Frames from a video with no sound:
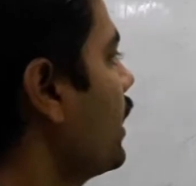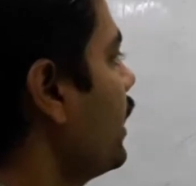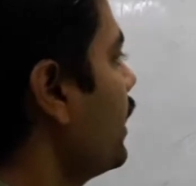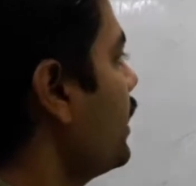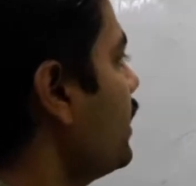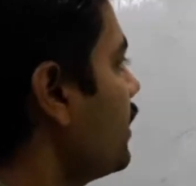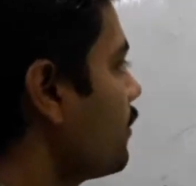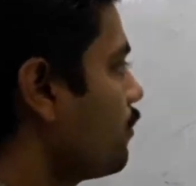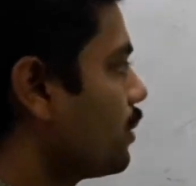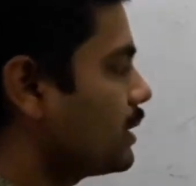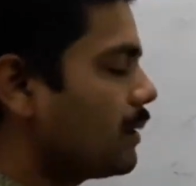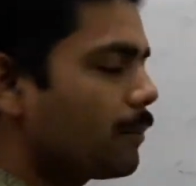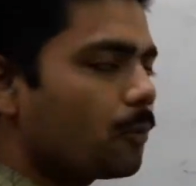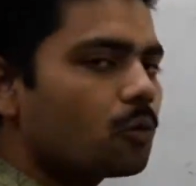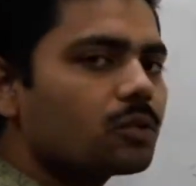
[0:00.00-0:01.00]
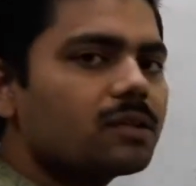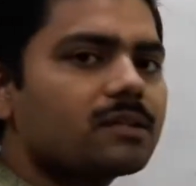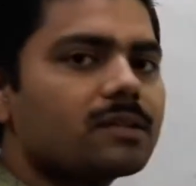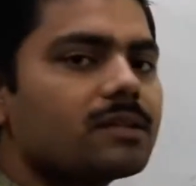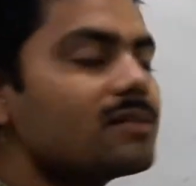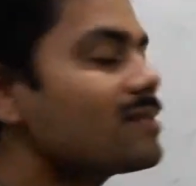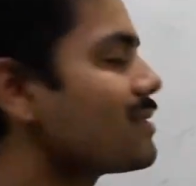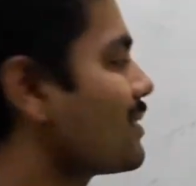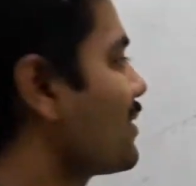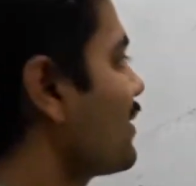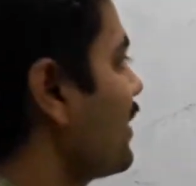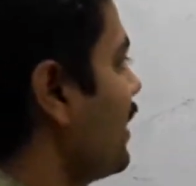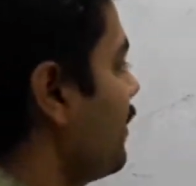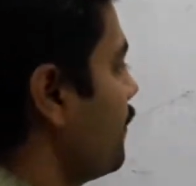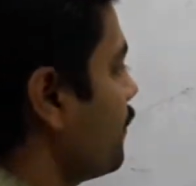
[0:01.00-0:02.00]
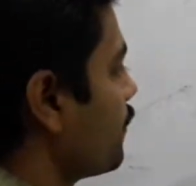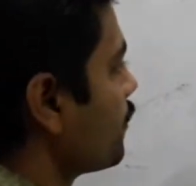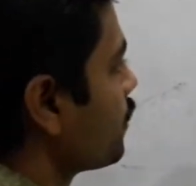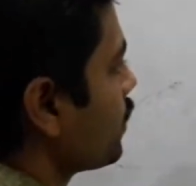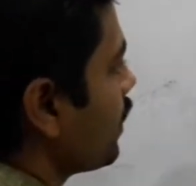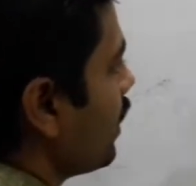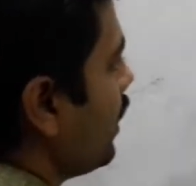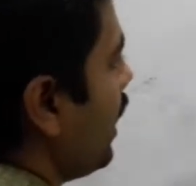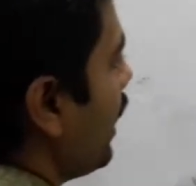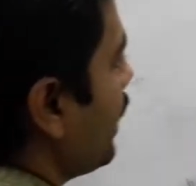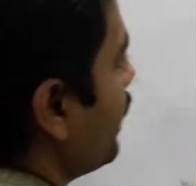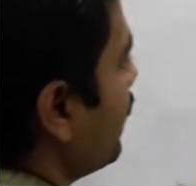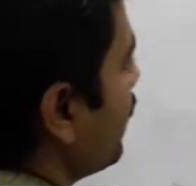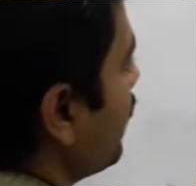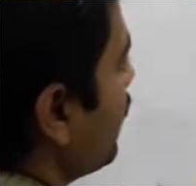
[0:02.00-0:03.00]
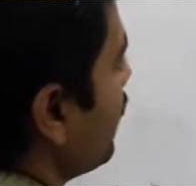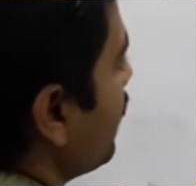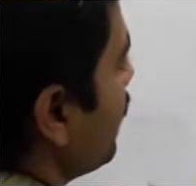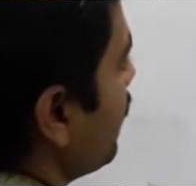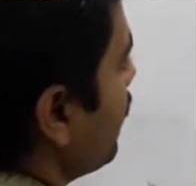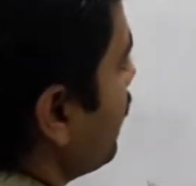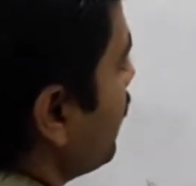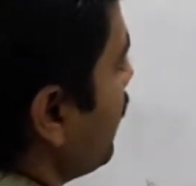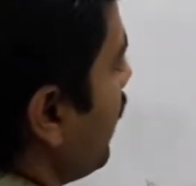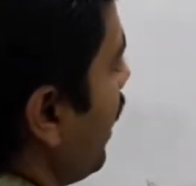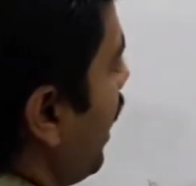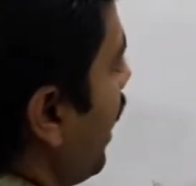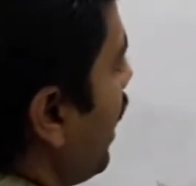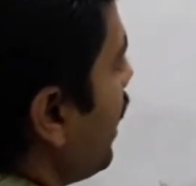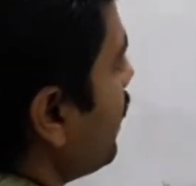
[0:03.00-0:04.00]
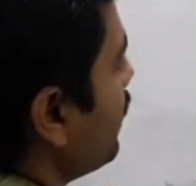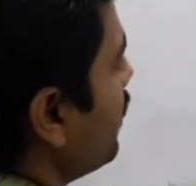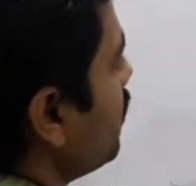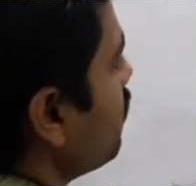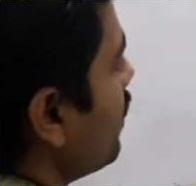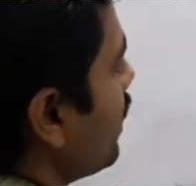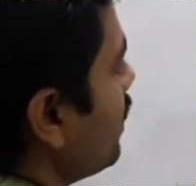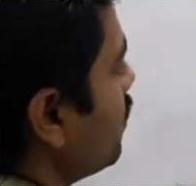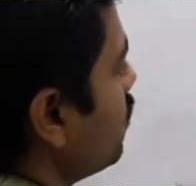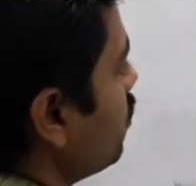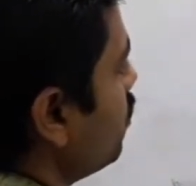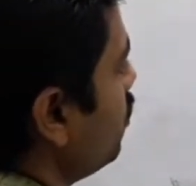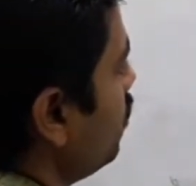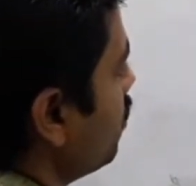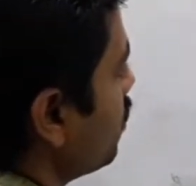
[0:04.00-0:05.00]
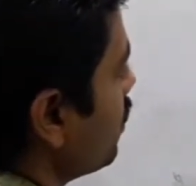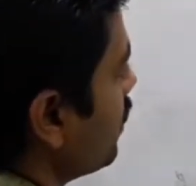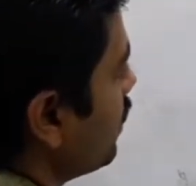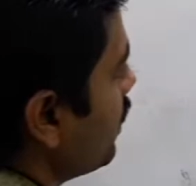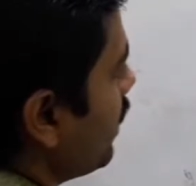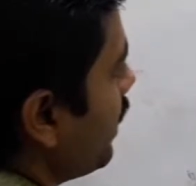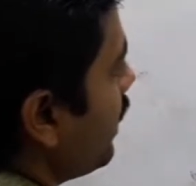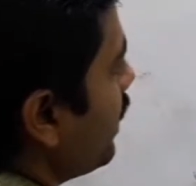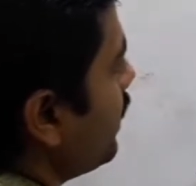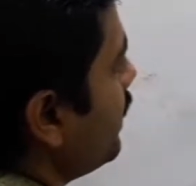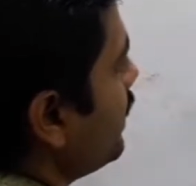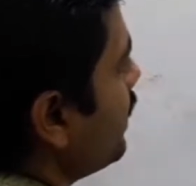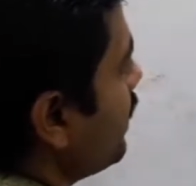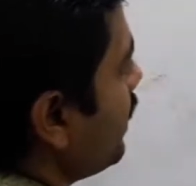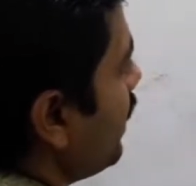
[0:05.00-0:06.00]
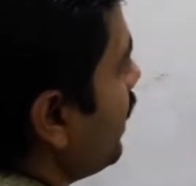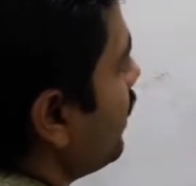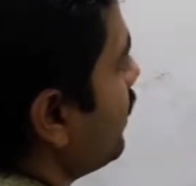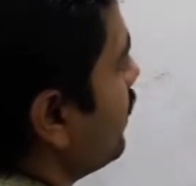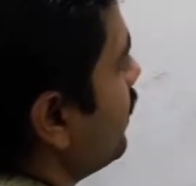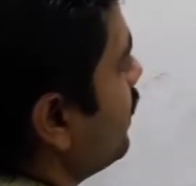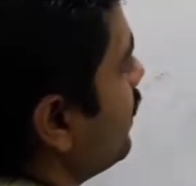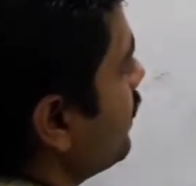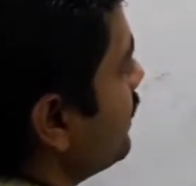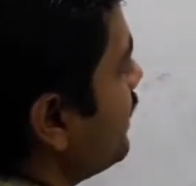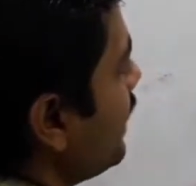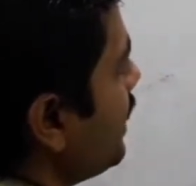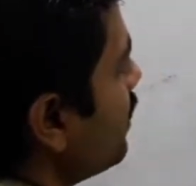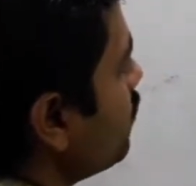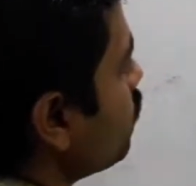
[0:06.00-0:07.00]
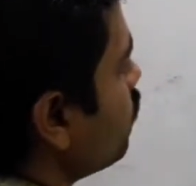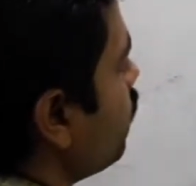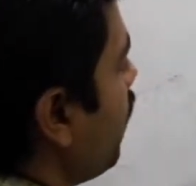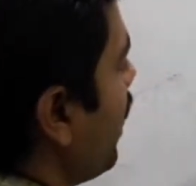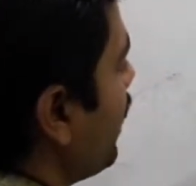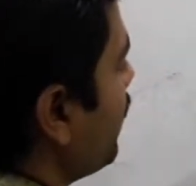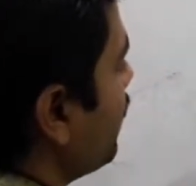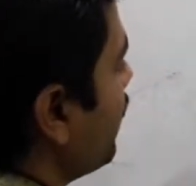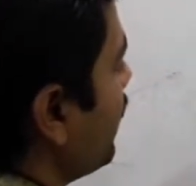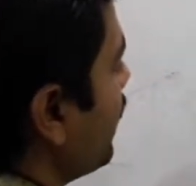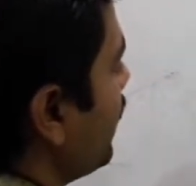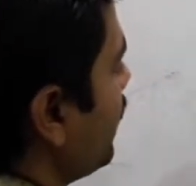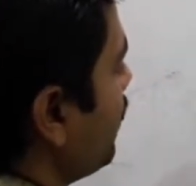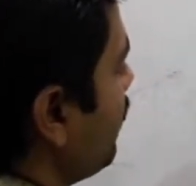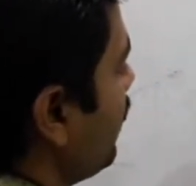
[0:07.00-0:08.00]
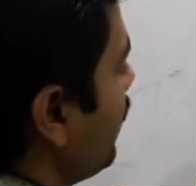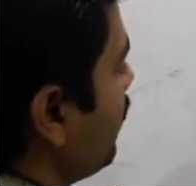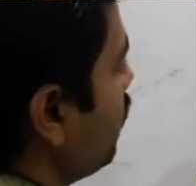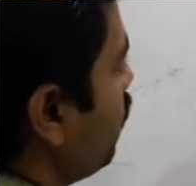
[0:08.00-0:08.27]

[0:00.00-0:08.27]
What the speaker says: add, but the process is same. Like either you can do adding 10 to 108, you will get